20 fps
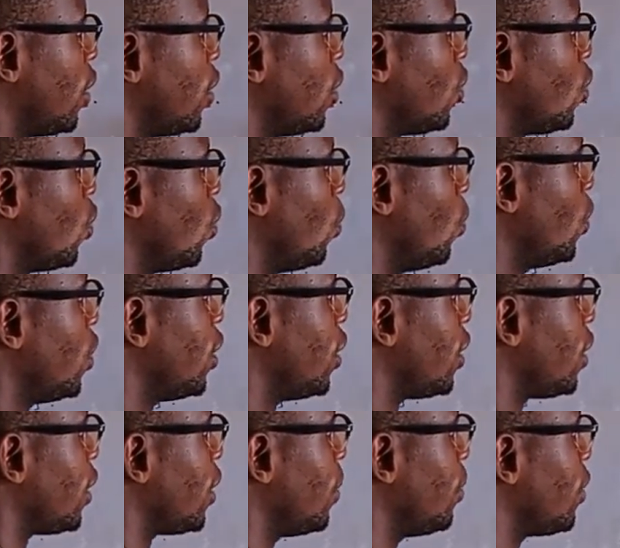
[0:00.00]
So which
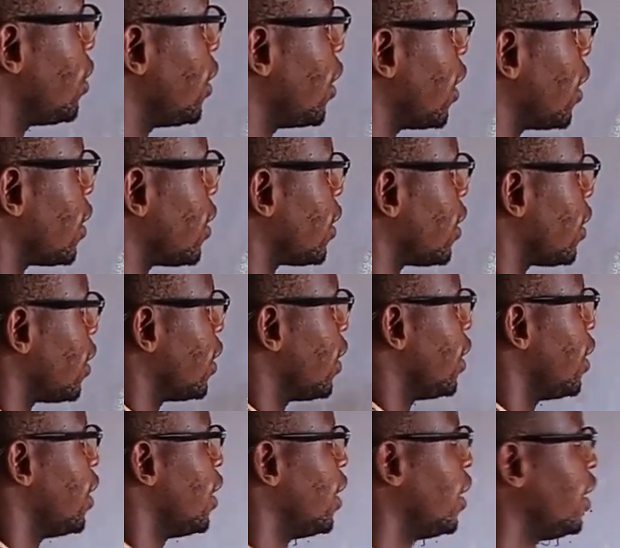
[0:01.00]
is same thing as
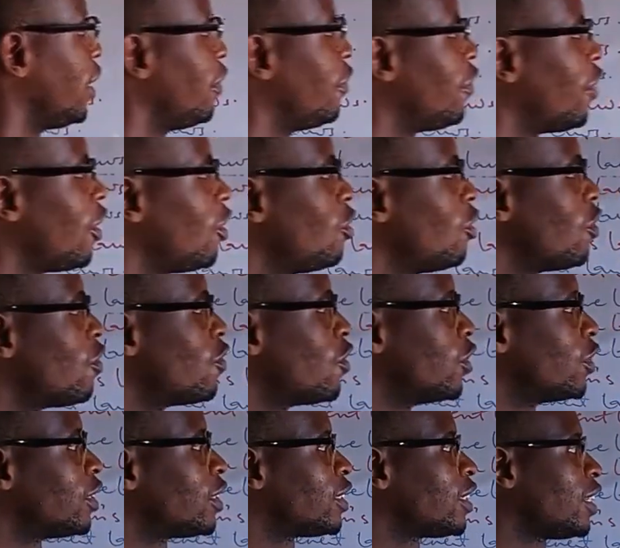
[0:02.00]
the value of
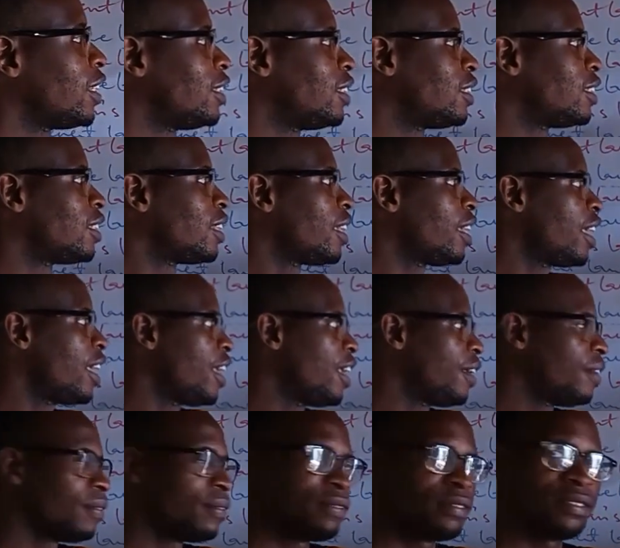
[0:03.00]
what? Set
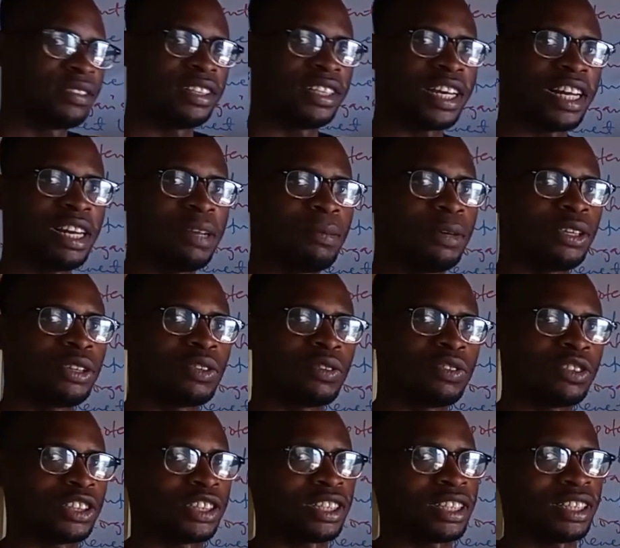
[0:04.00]
A, the element of
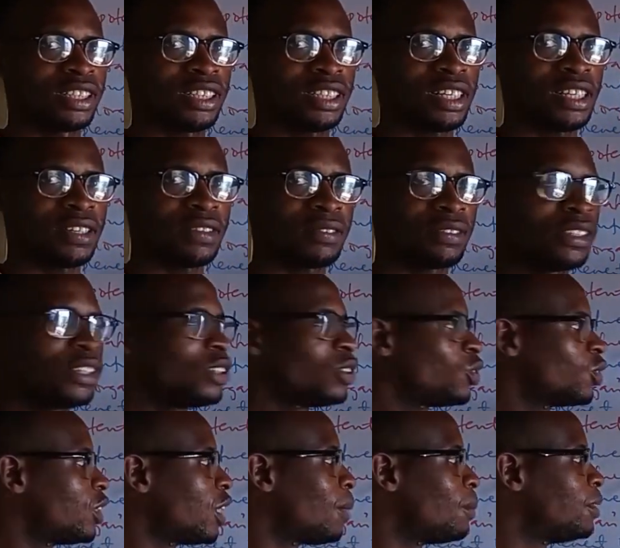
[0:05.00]
what? Set A.
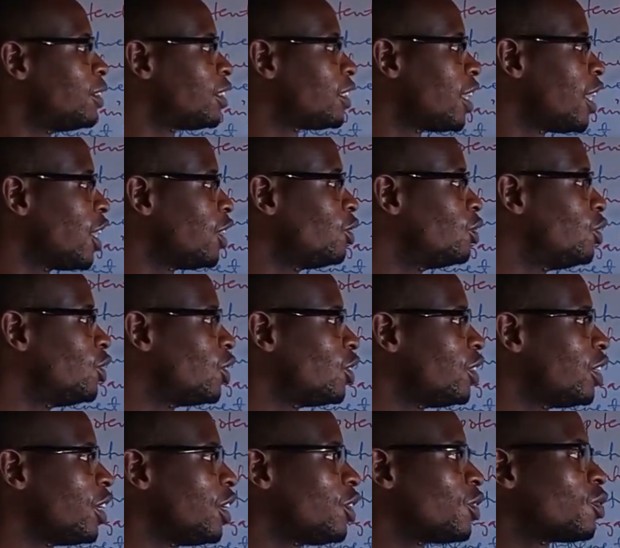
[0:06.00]
So that means A union
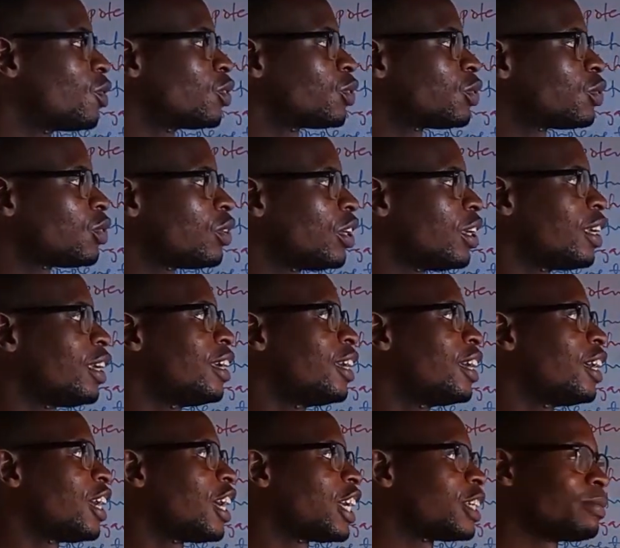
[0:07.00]
A equals to A
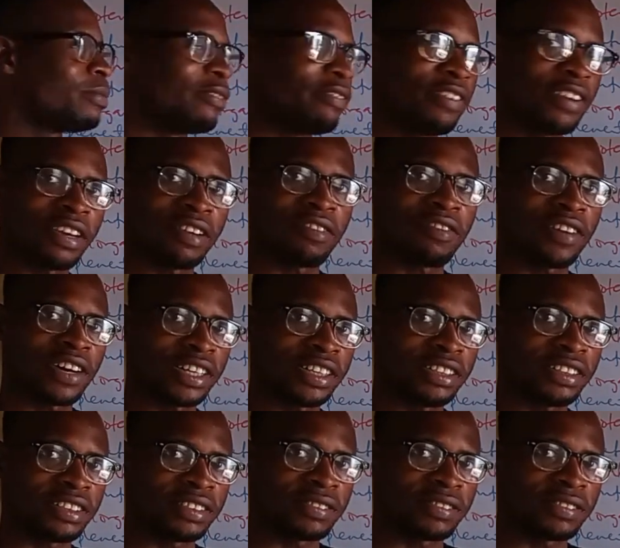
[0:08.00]
has been verified.